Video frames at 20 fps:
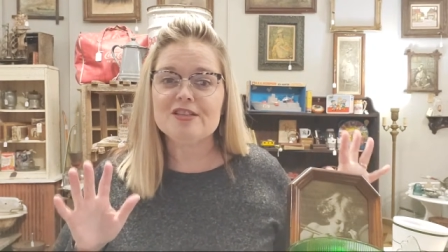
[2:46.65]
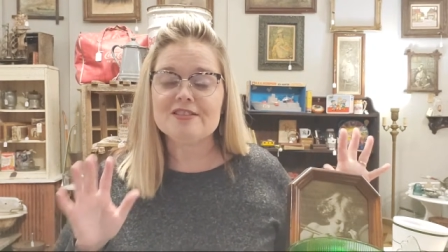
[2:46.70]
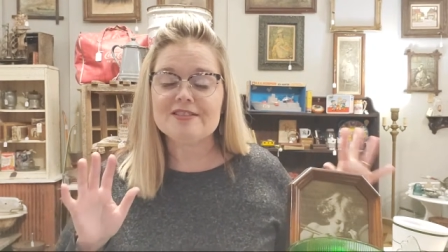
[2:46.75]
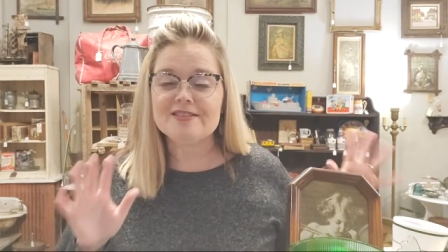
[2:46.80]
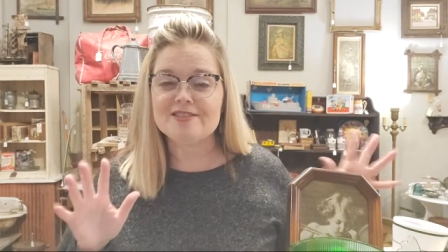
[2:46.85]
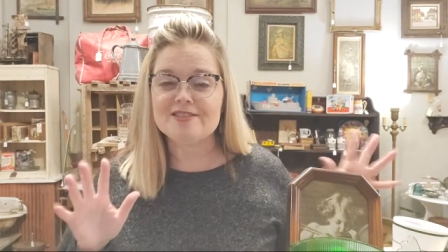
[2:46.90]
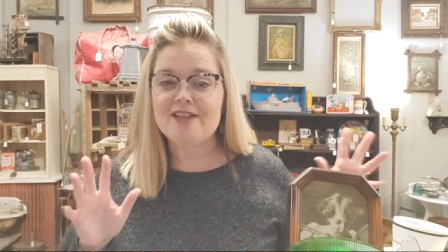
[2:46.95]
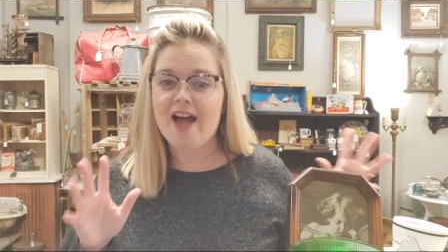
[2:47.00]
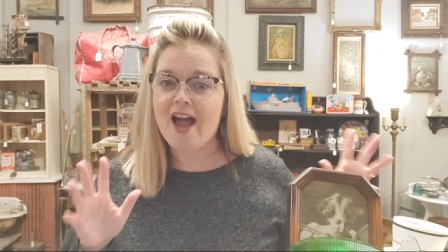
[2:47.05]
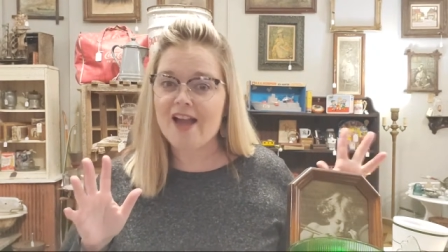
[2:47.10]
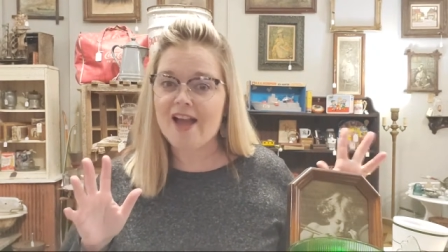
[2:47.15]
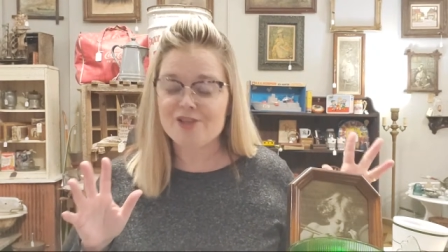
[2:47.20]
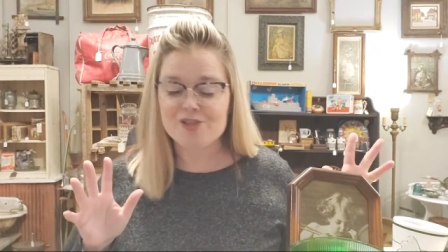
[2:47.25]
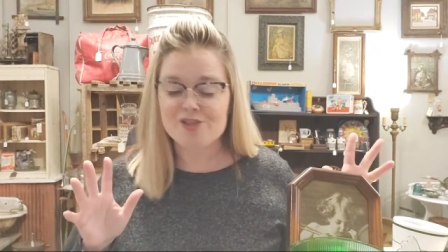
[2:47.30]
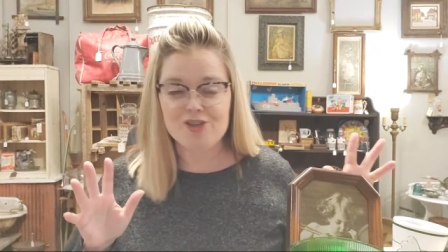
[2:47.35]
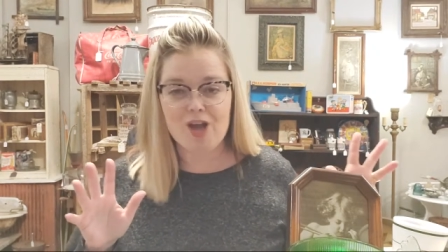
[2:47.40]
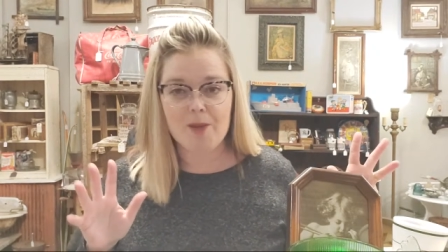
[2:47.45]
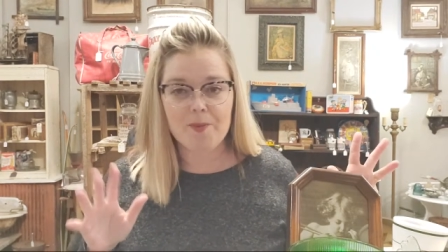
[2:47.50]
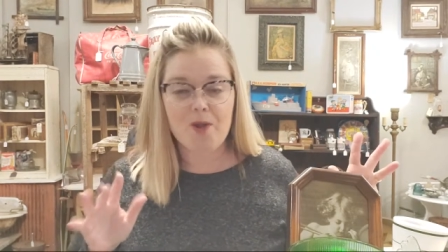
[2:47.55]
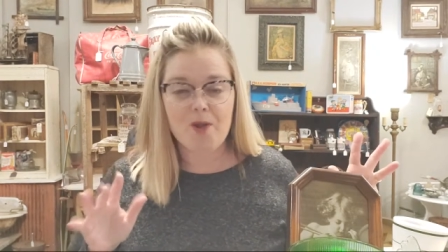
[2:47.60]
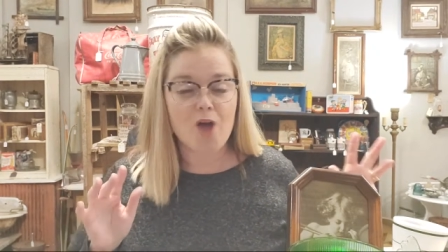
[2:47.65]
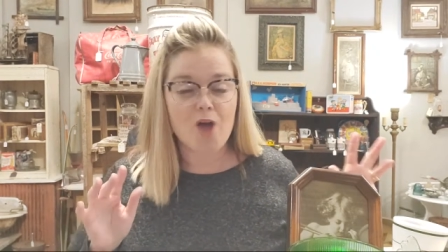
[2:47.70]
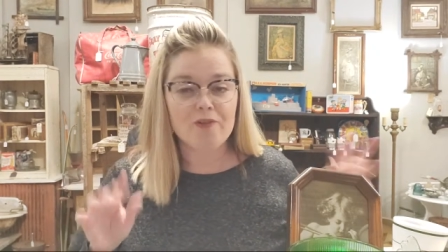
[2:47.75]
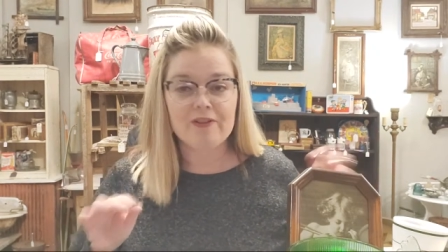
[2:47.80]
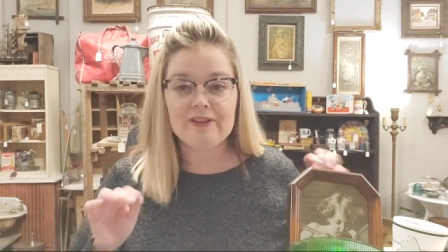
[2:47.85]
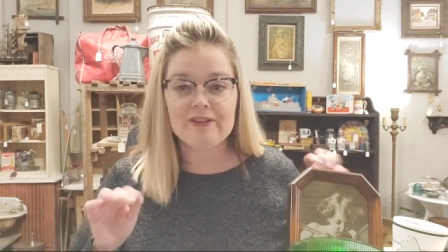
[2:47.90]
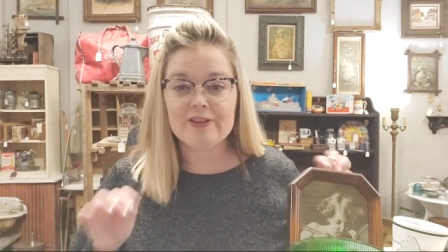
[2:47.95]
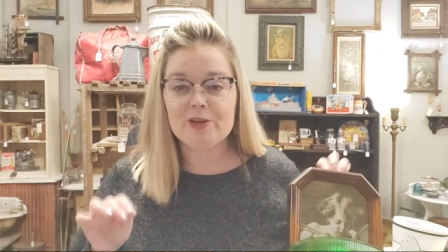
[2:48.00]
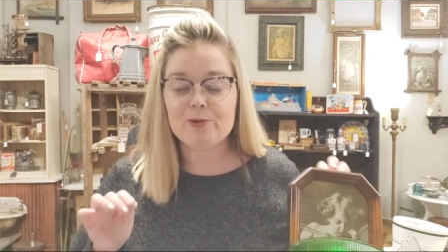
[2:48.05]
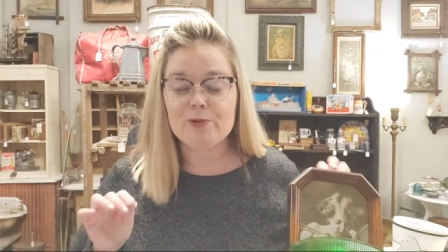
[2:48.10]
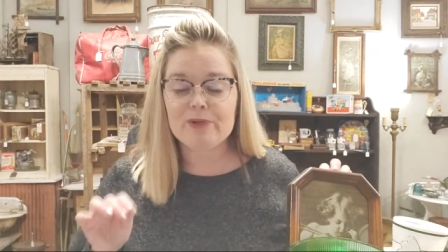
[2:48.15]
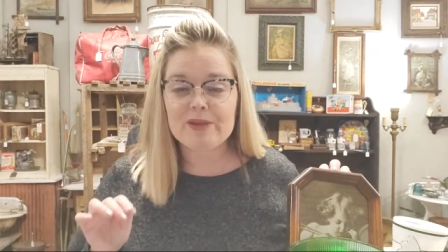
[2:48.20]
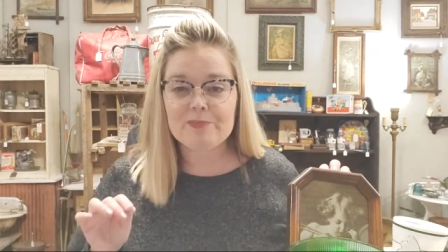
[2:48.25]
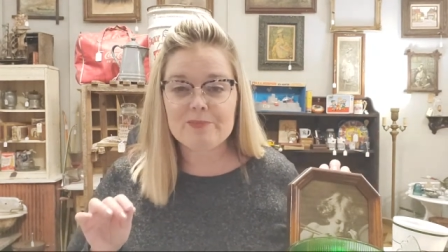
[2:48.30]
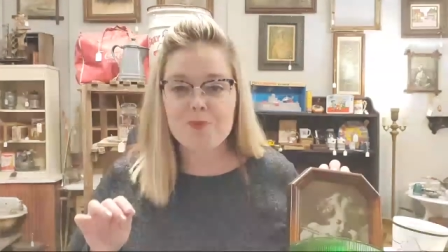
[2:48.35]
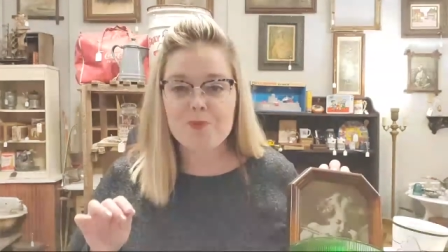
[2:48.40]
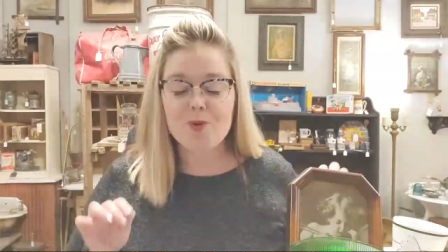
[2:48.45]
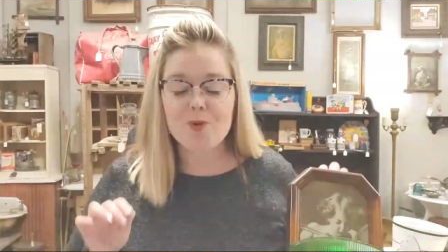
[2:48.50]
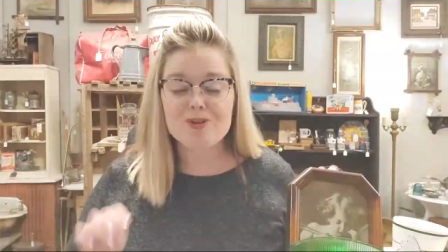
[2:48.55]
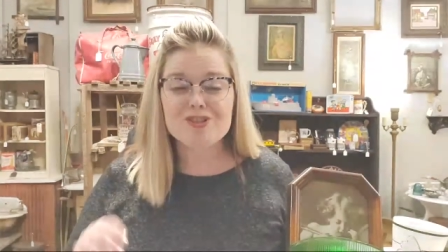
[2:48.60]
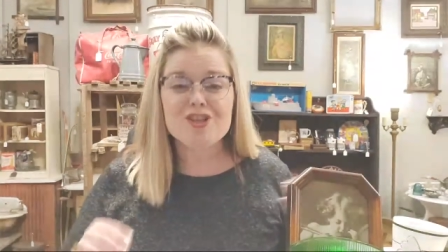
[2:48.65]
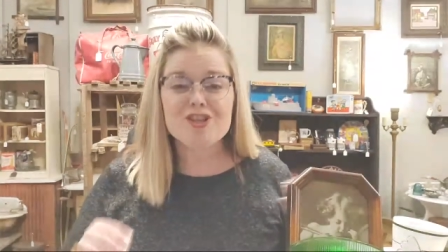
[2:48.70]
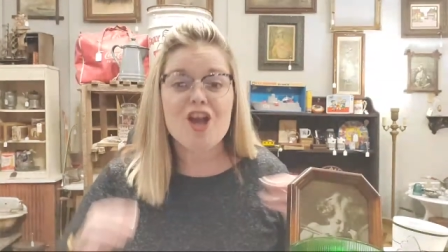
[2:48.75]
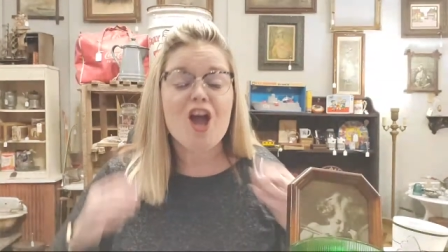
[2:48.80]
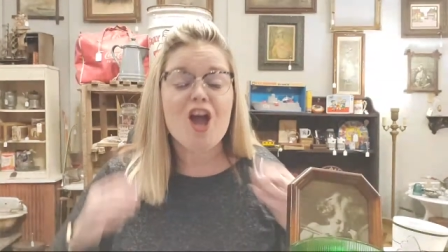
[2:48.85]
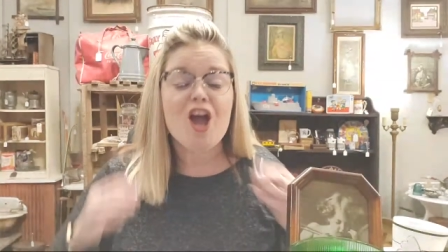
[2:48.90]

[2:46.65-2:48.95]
sign shop called the Little Red Porch.